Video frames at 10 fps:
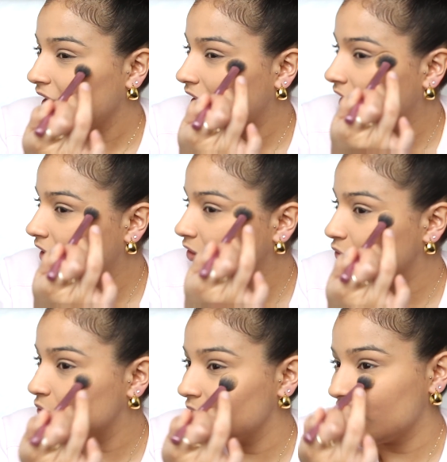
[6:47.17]
And
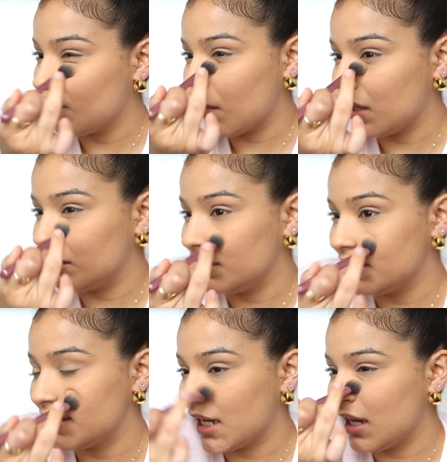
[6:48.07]
the truth of the matter
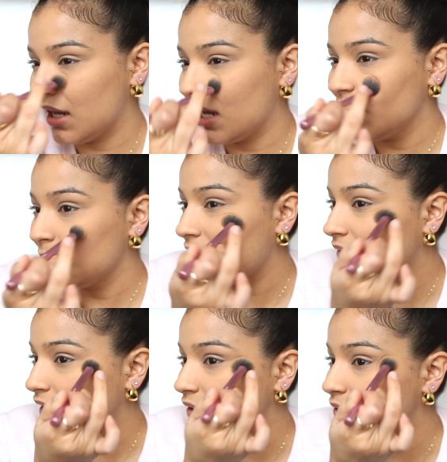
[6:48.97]
is that I'm
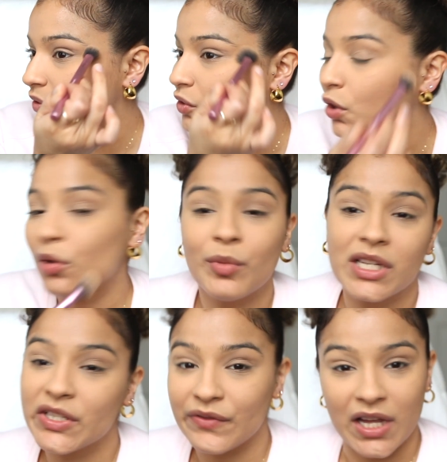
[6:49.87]
having so
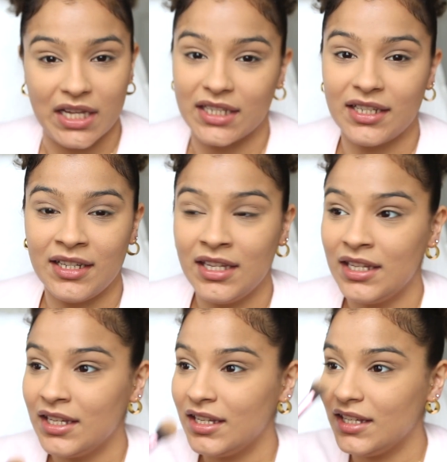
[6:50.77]
much fun
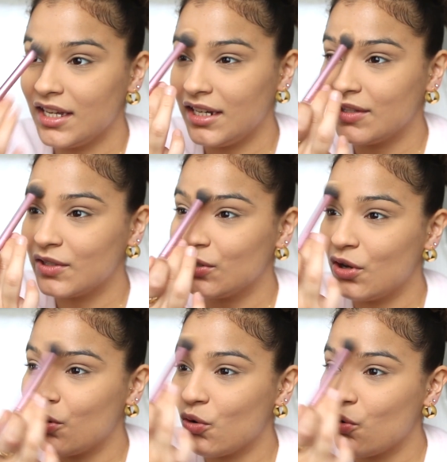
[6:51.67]
getting to
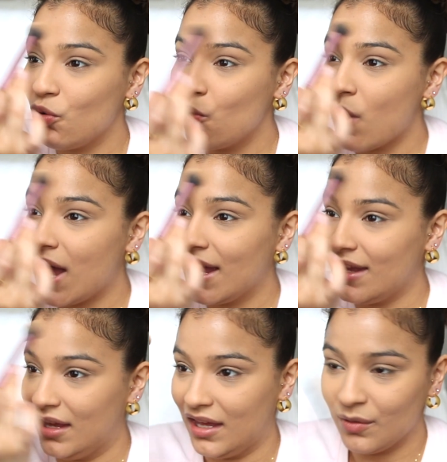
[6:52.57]
know who
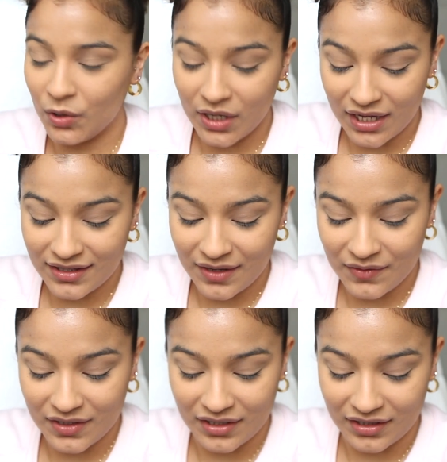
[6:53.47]
I am. You guys
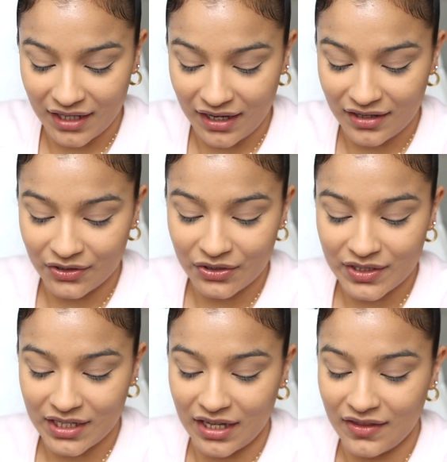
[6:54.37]
have to like
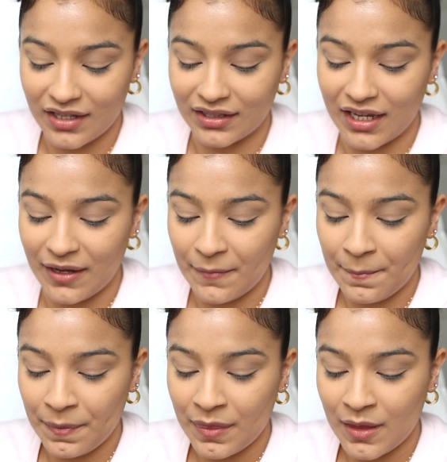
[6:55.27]
understand that like
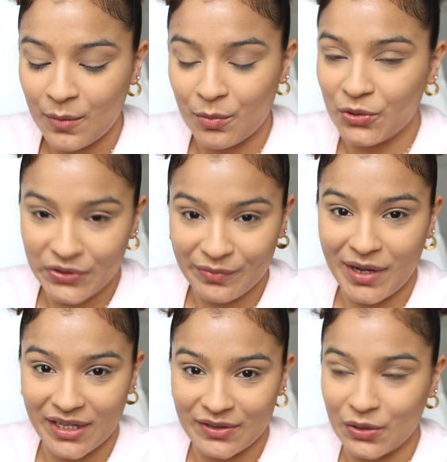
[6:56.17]
most of
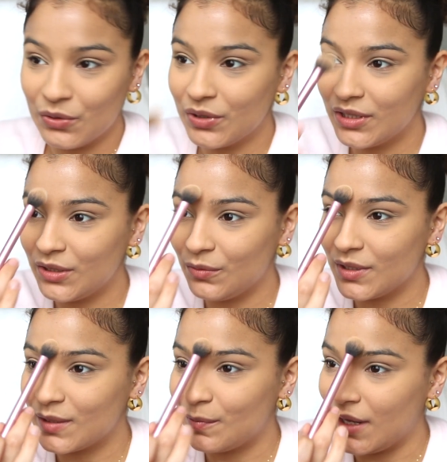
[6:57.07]
my adulthood
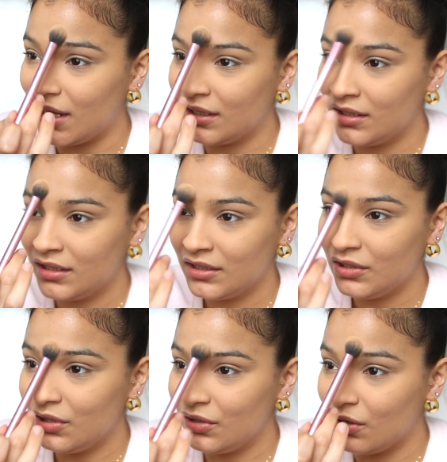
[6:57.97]
was spent,
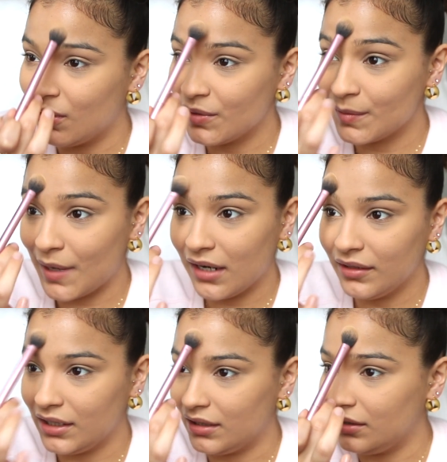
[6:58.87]
you know, I was
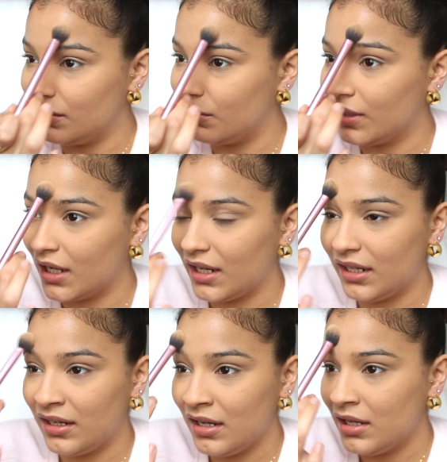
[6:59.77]
married, you know,
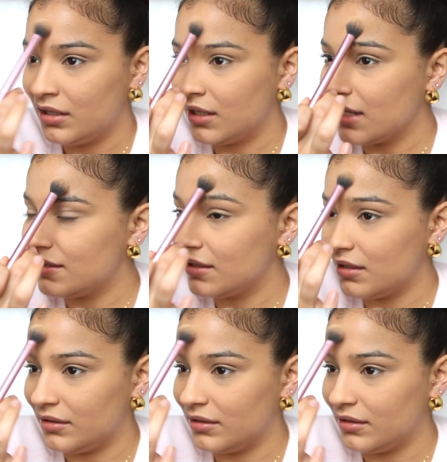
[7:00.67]
and not to